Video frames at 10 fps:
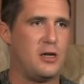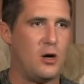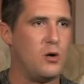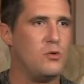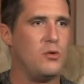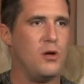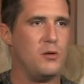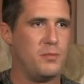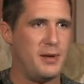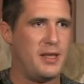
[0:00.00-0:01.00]
a whole
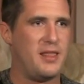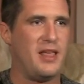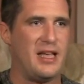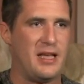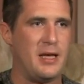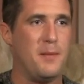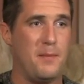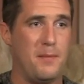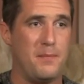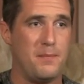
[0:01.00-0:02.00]
long big thing
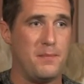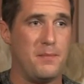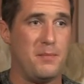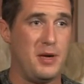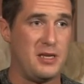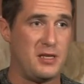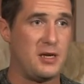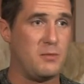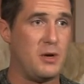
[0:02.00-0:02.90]
because I,